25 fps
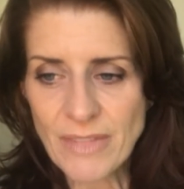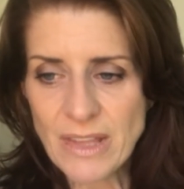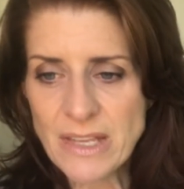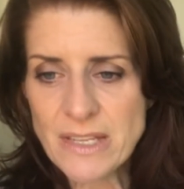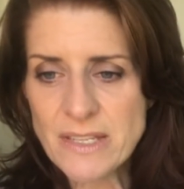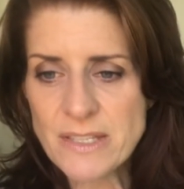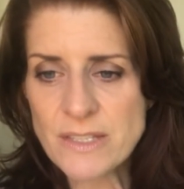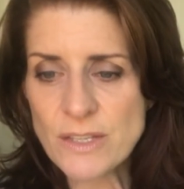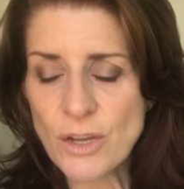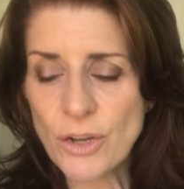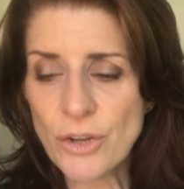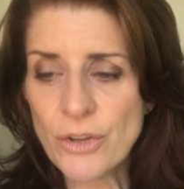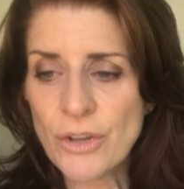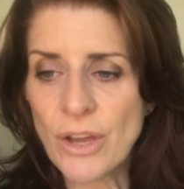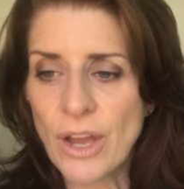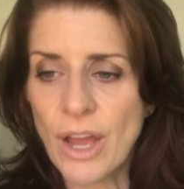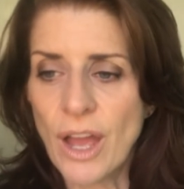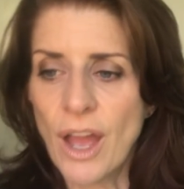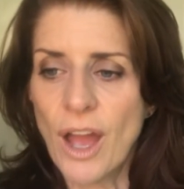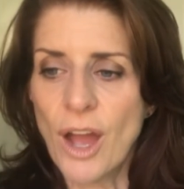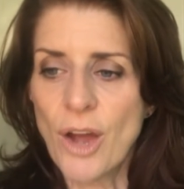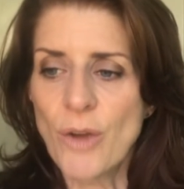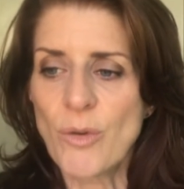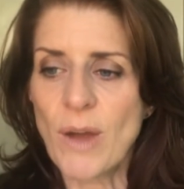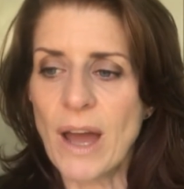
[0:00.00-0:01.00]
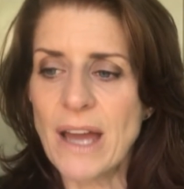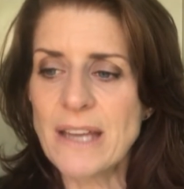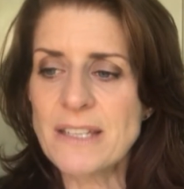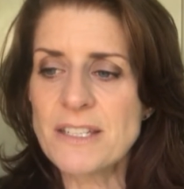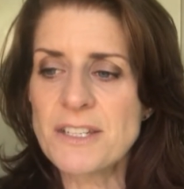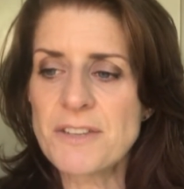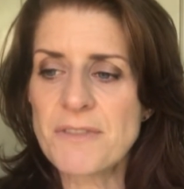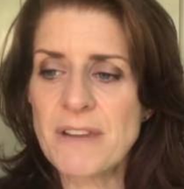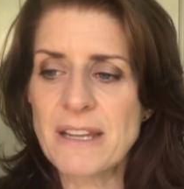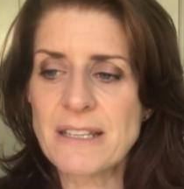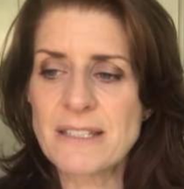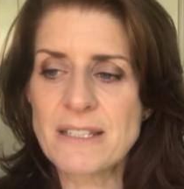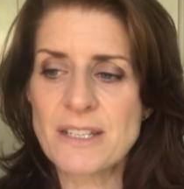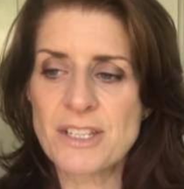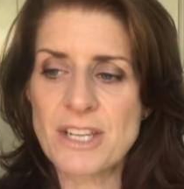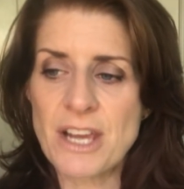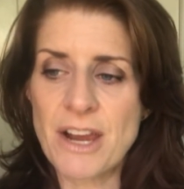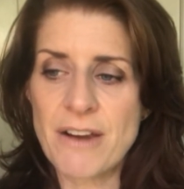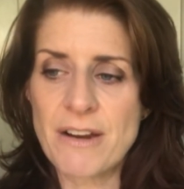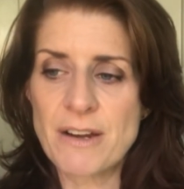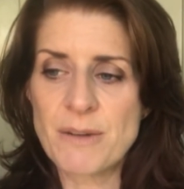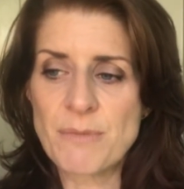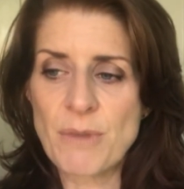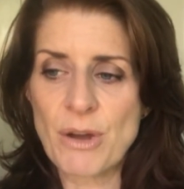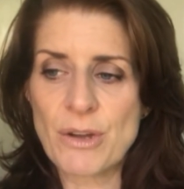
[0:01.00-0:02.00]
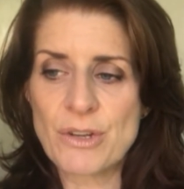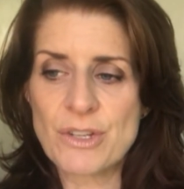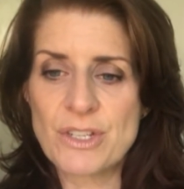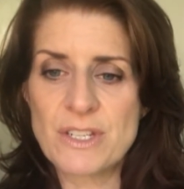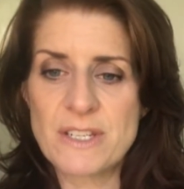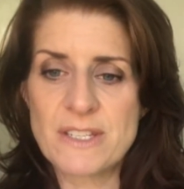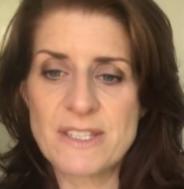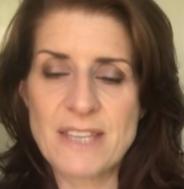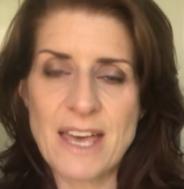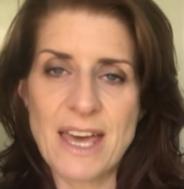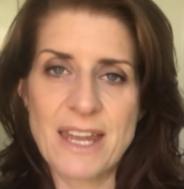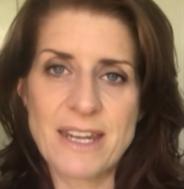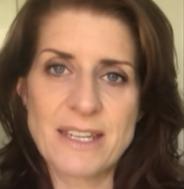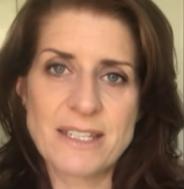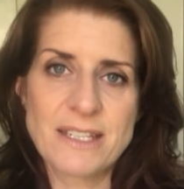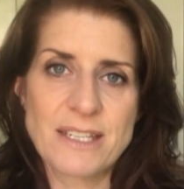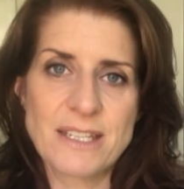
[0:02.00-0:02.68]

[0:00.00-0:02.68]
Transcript: So writer-director Jared Mosh decided